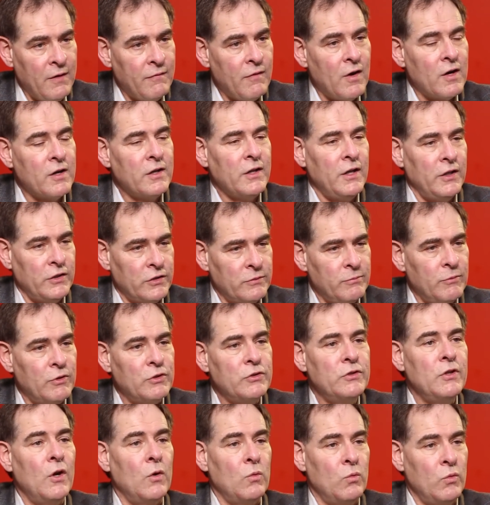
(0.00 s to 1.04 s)
of our
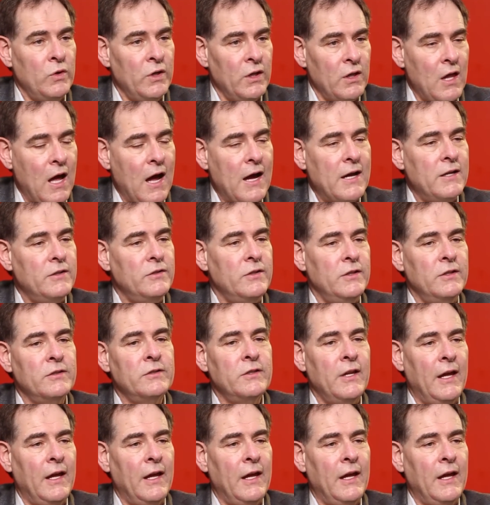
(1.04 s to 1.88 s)
customers don't realize is